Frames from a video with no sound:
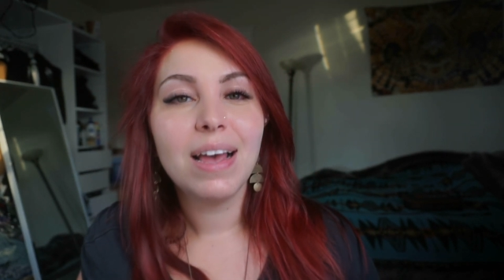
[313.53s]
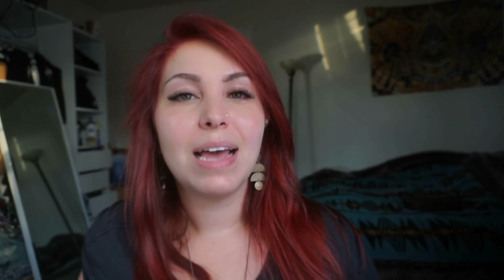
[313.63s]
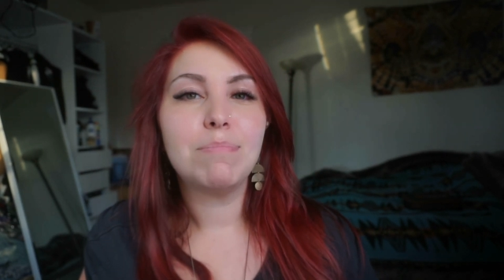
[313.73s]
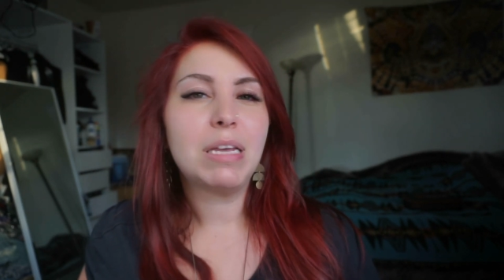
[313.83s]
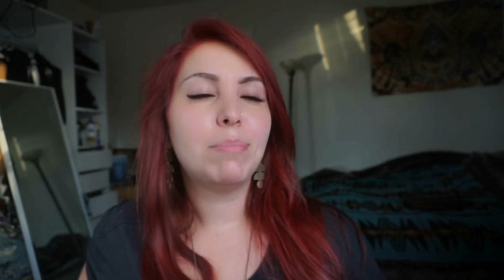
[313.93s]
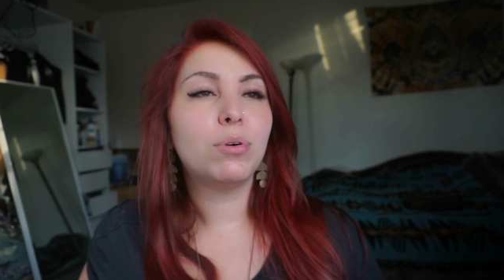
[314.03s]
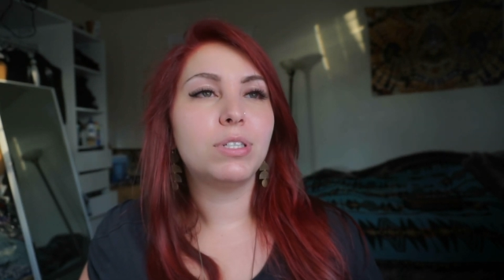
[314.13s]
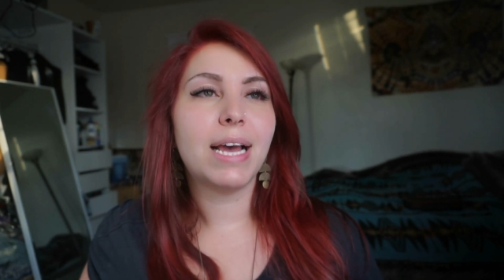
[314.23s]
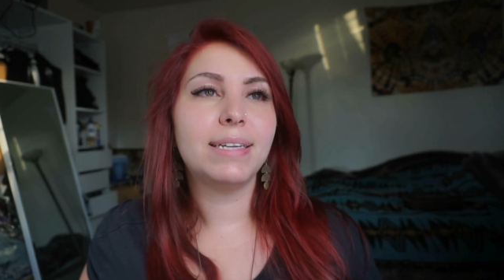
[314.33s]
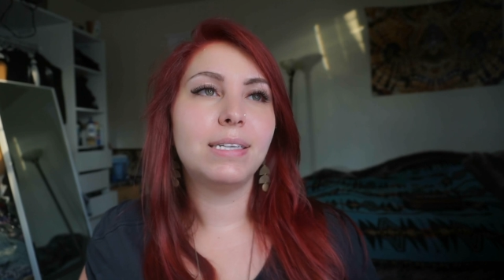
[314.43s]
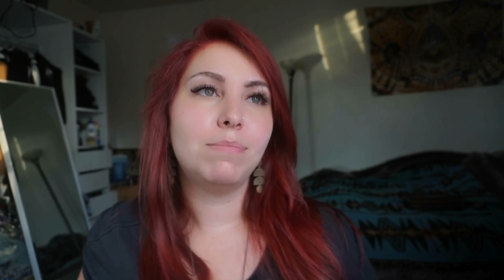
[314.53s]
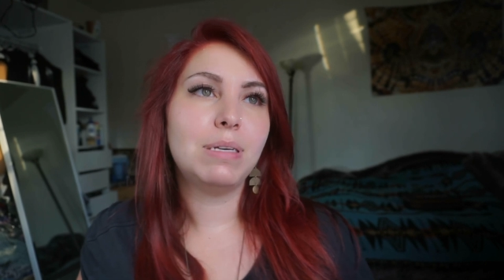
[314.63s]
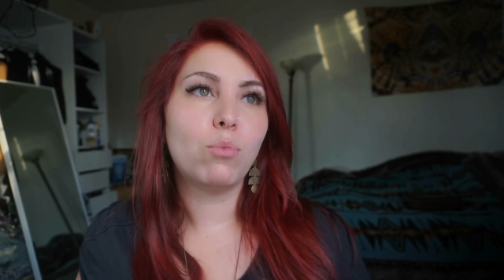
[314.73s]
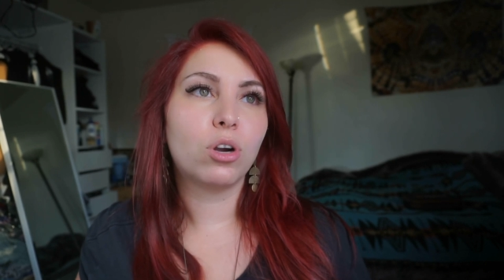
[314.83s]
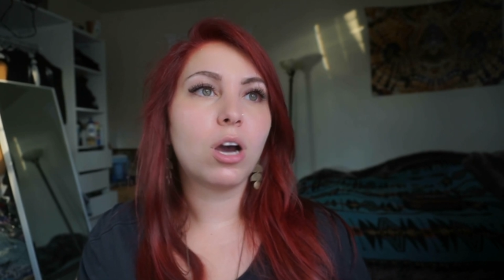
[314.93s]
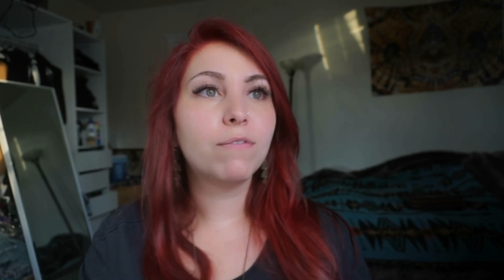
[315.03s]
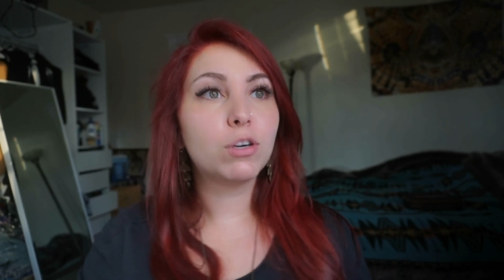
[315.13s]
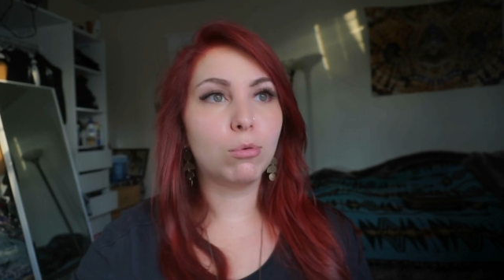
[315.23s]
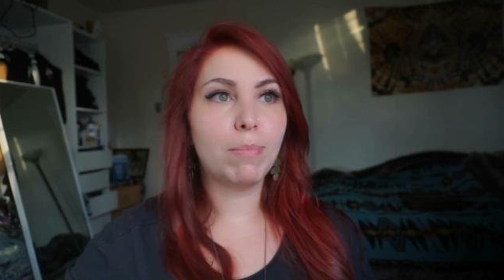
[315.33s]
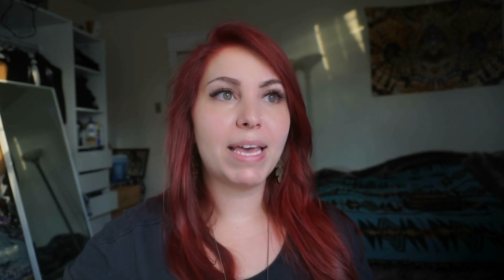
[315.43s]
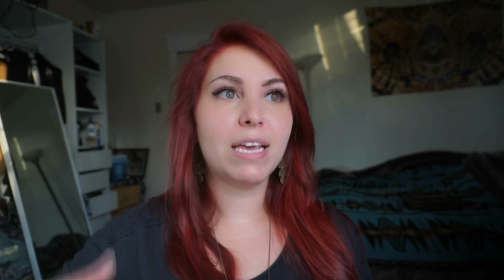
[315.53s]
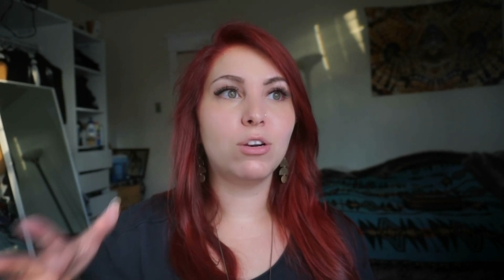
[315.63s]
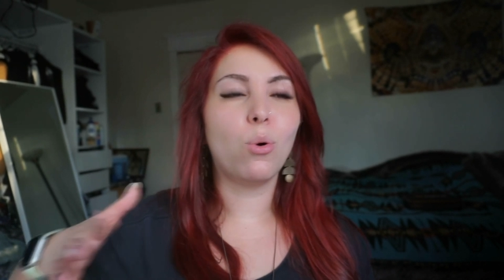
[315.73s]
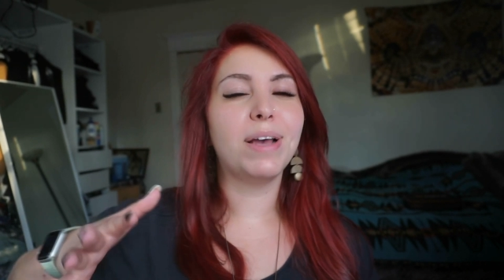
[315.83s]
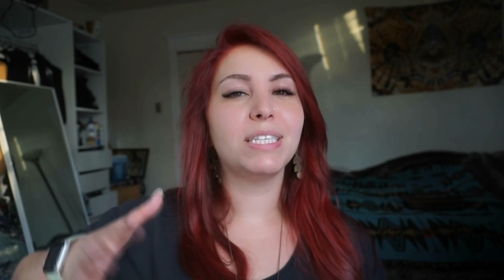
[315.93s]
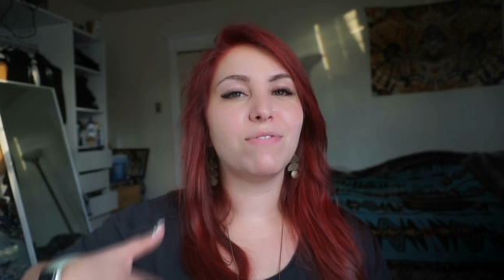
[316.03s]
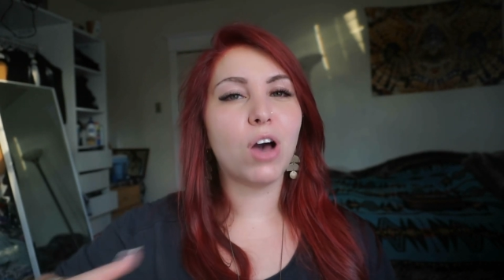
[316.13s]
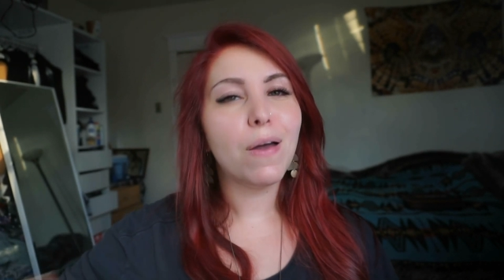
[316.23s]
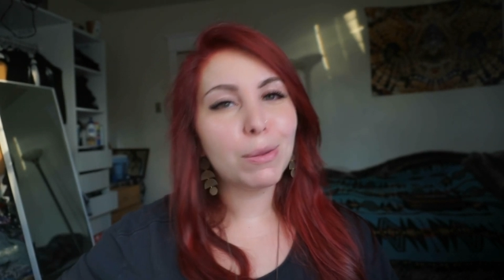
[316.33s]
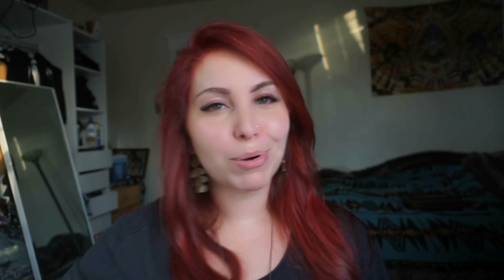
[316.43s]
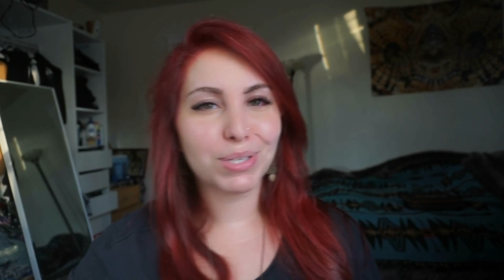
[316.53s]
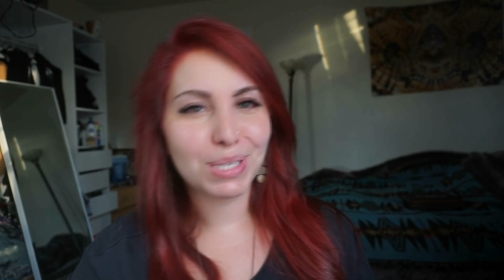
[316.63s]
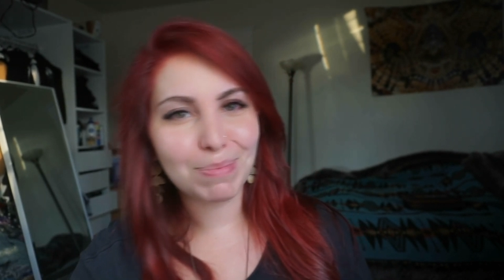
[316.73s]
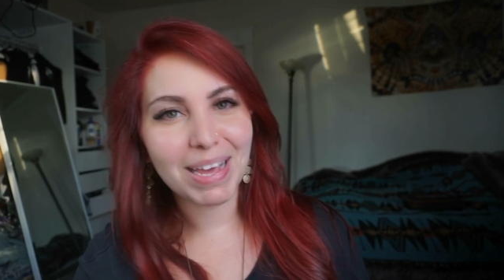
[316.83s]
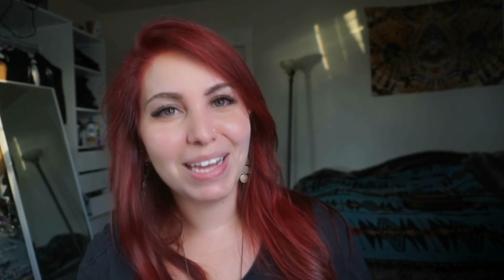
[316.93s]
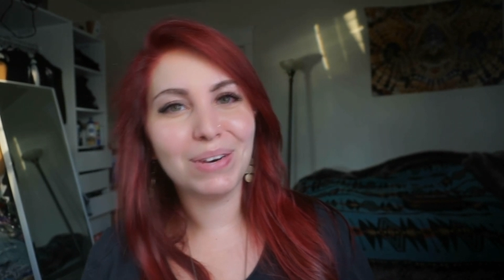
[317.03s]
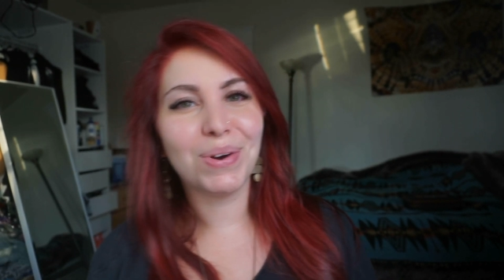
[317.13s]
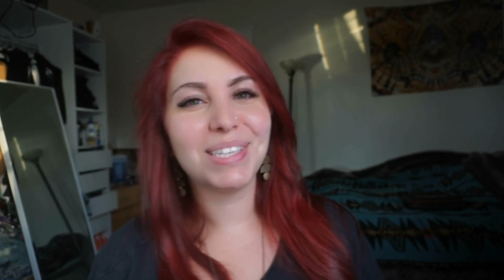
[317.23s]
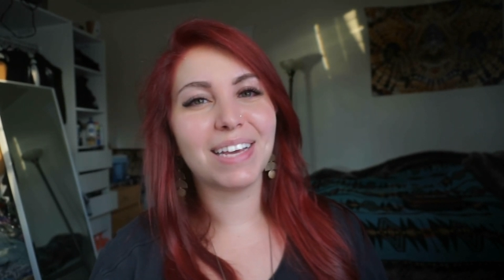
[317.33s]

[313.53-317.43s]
and people tend to be more comfortable making noise if the other person's making noise.